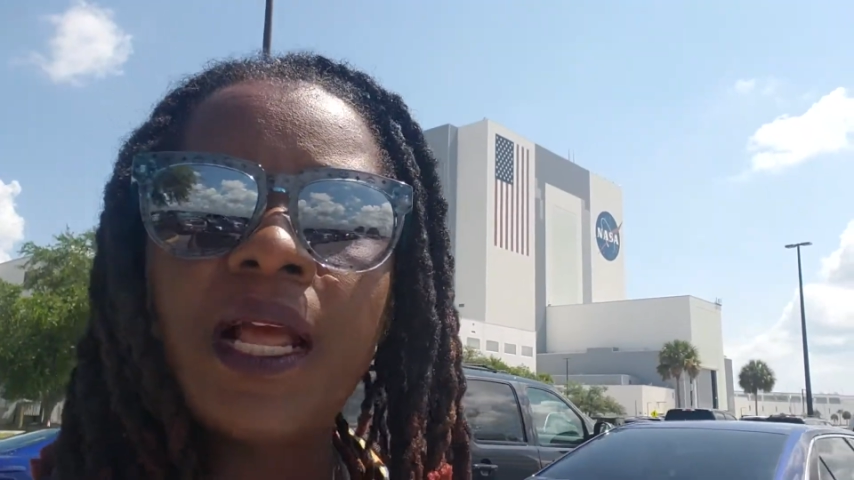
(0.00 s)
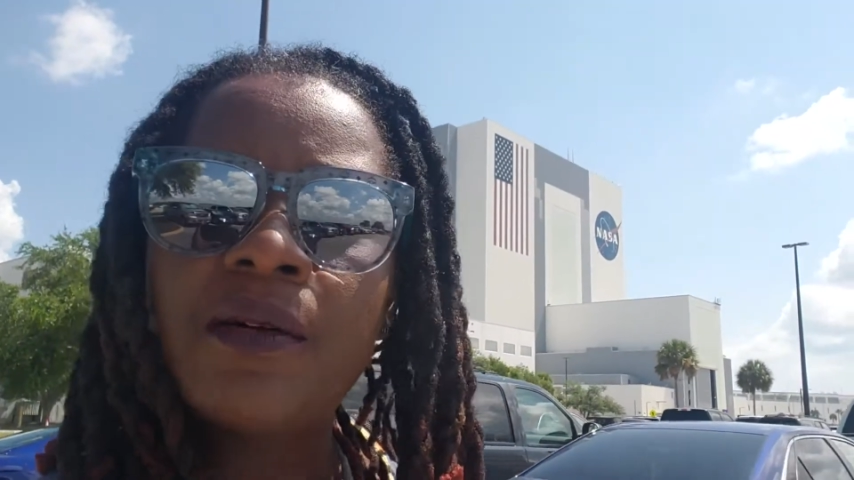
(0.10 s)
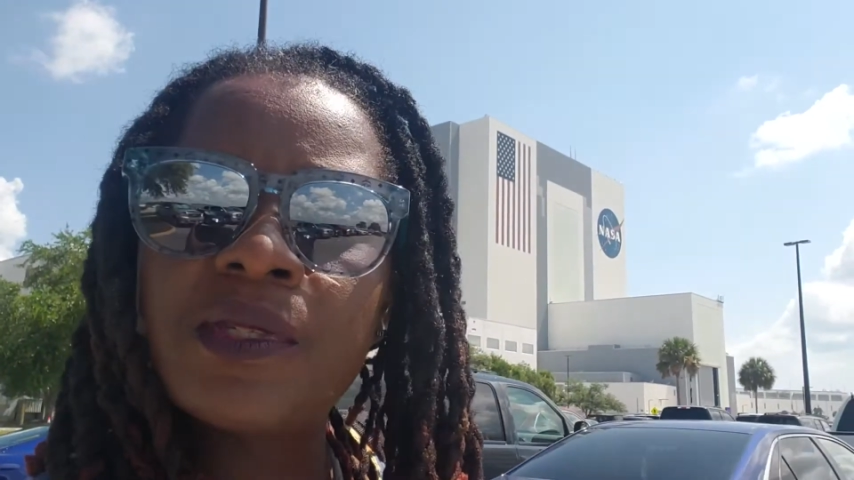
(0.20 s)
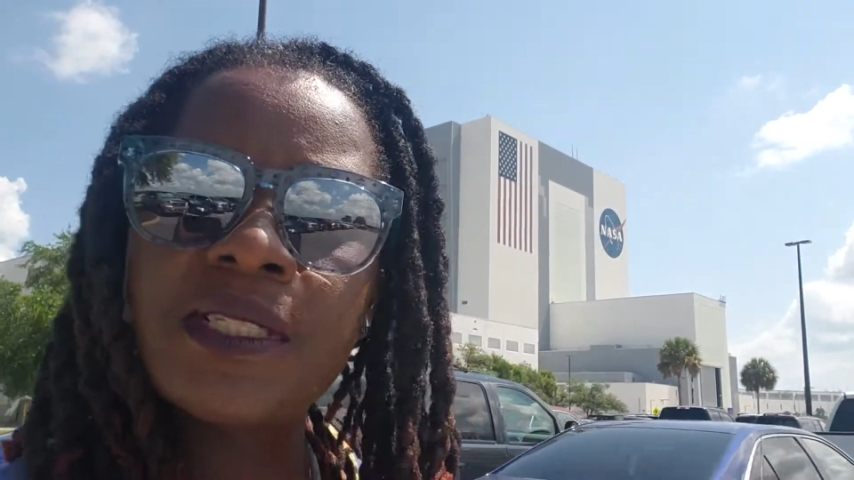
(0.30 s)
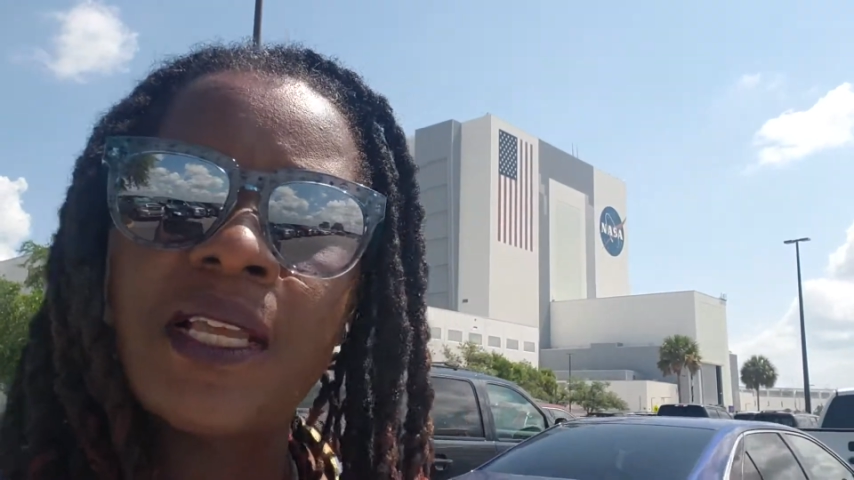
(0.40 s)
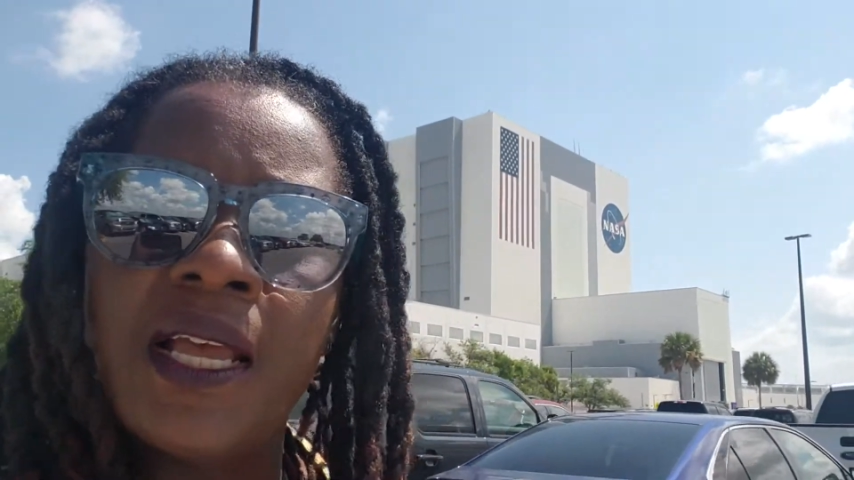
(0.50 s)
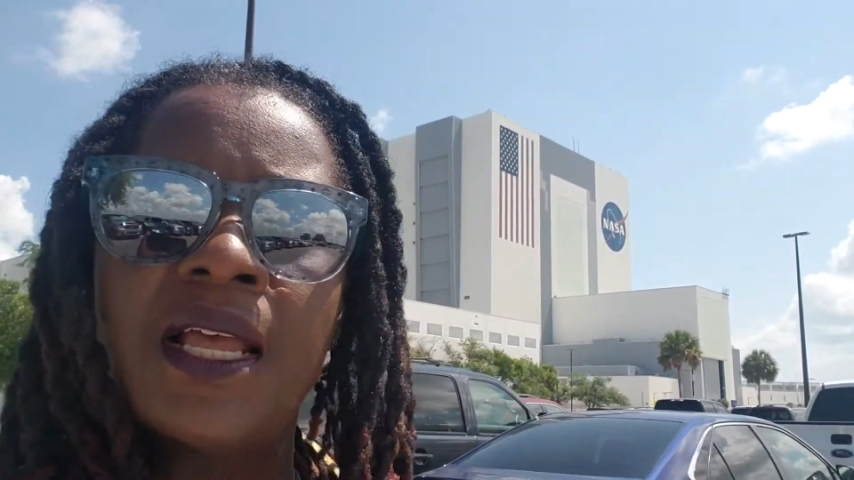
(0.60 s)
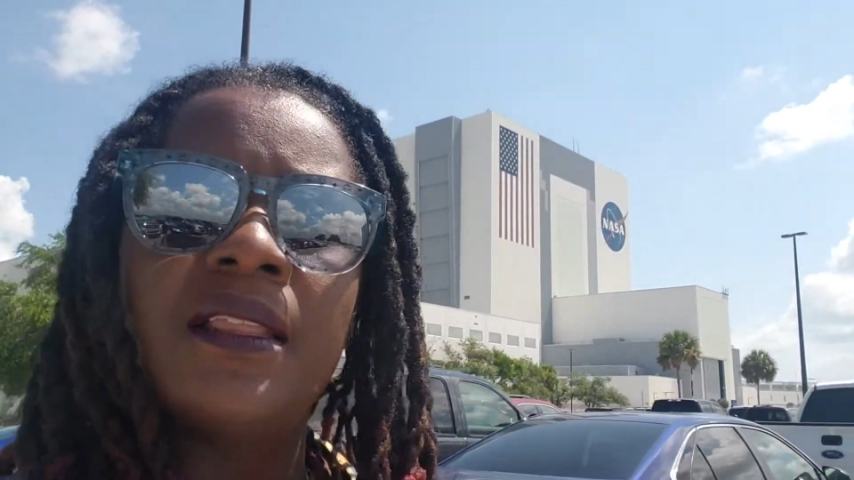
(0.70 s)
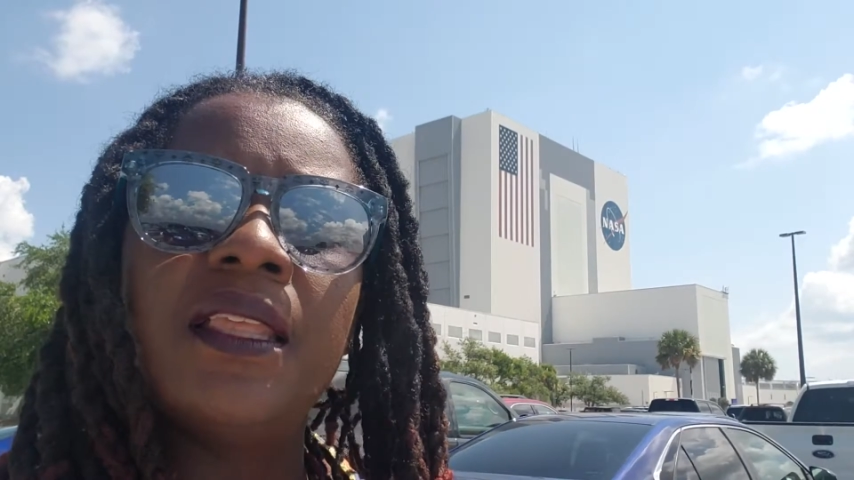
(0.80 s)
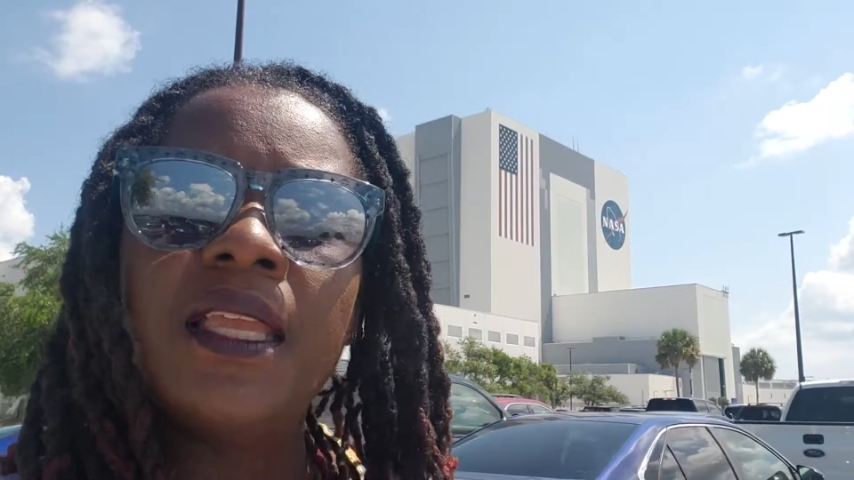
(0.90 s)
I was
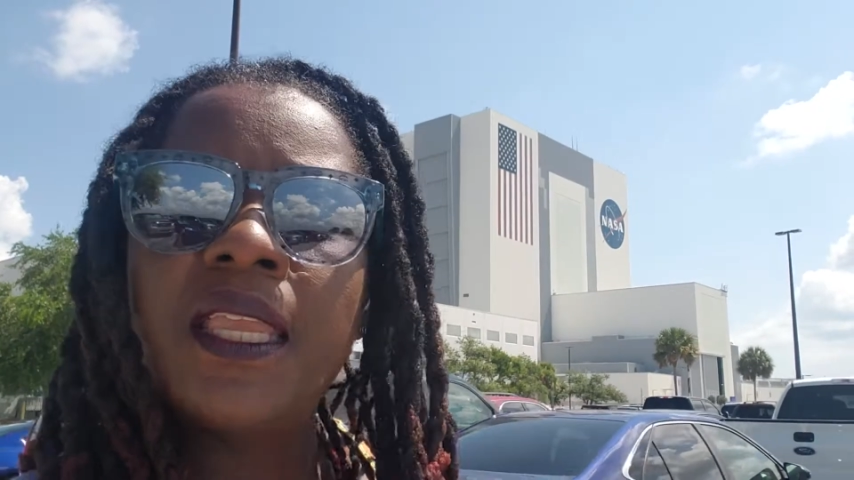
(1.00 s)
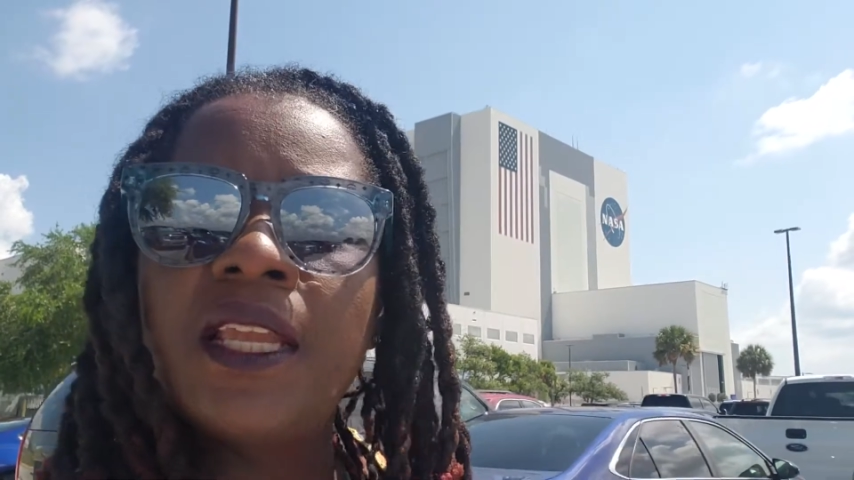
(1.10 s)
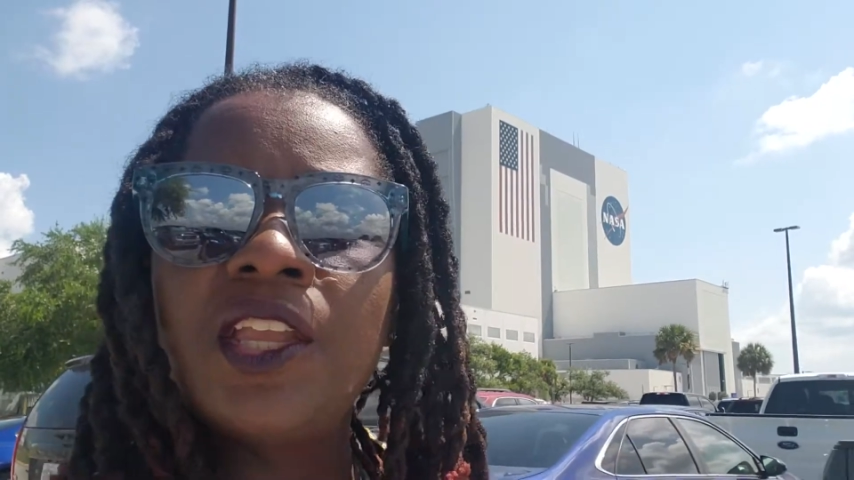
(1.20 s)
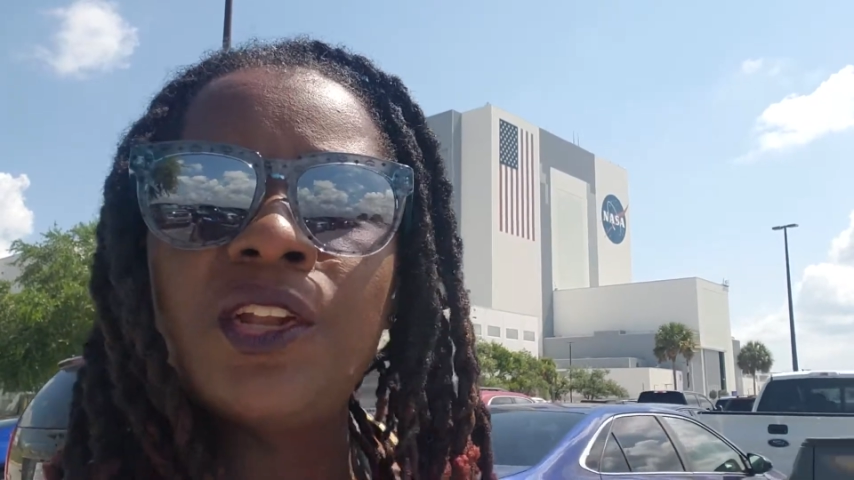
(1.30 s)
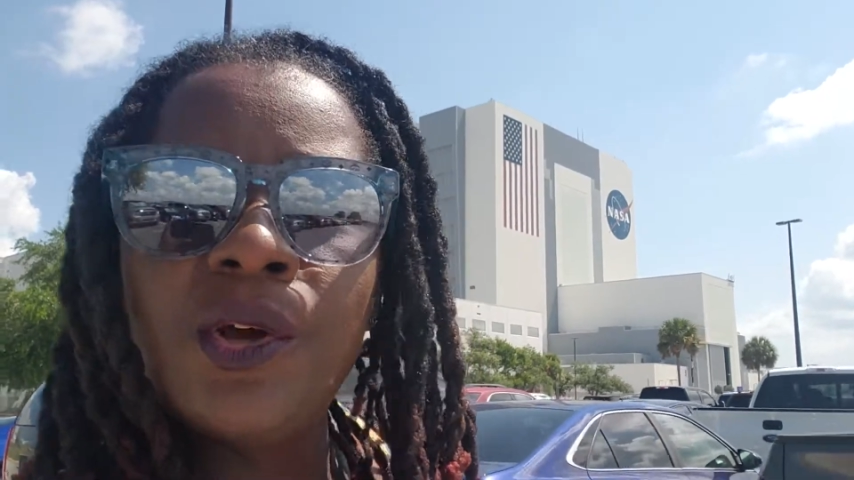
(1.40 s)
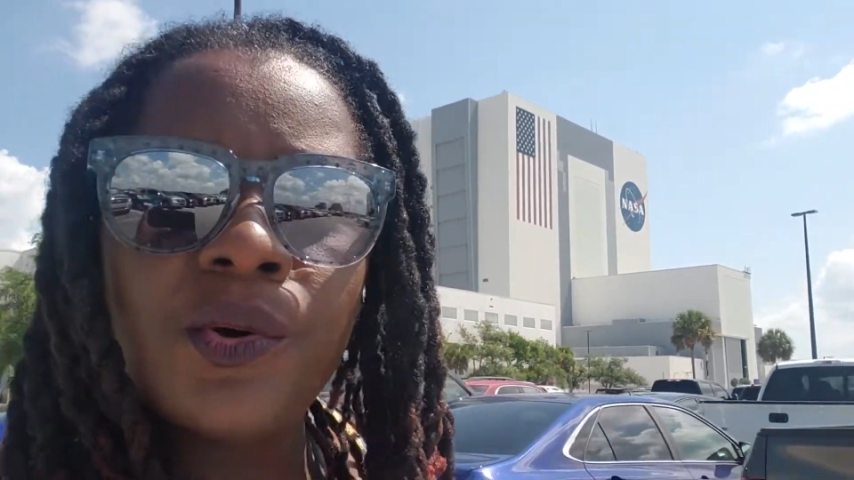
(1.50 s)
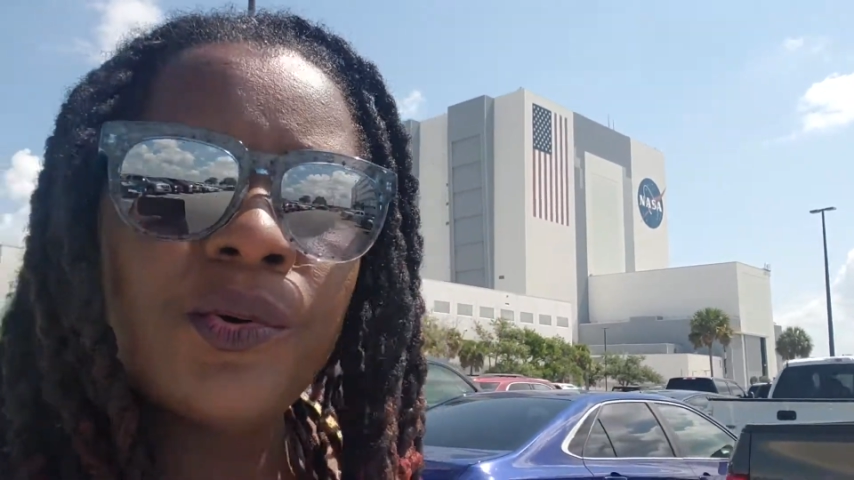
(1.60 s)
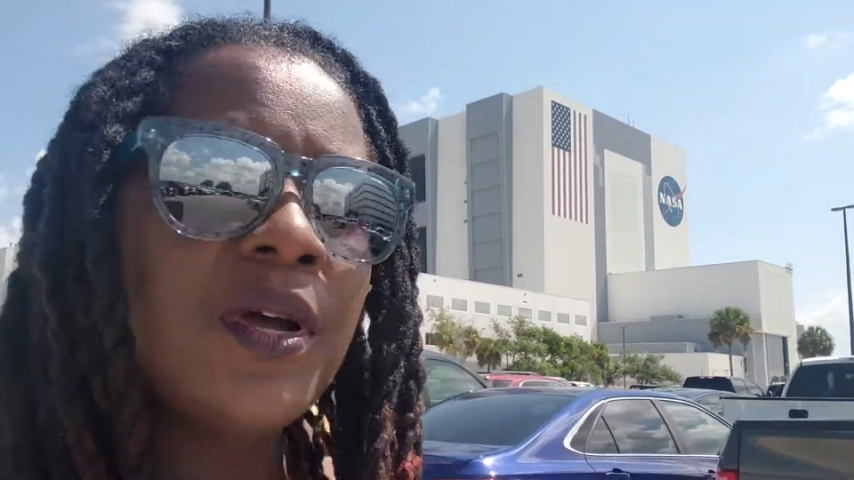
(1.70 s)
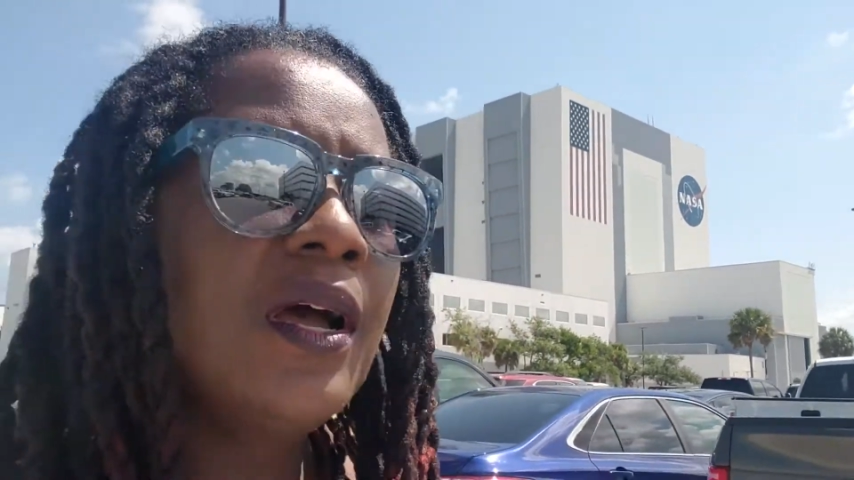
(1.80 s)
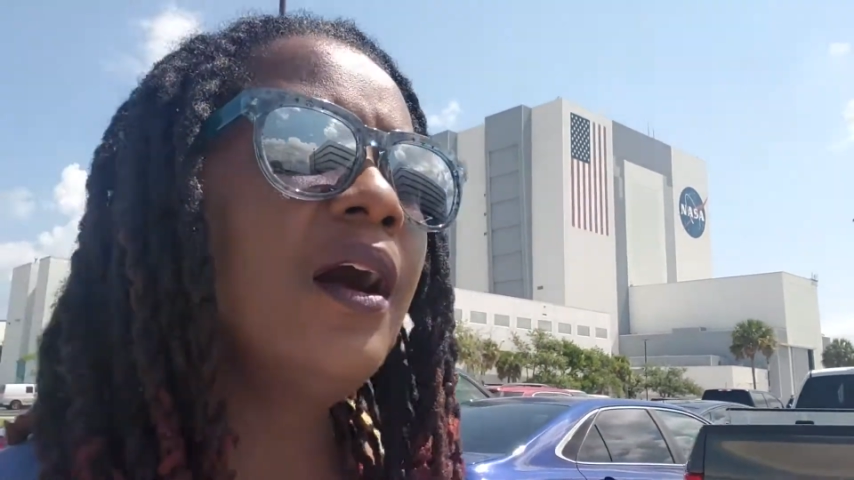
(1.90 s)
thinking, you know,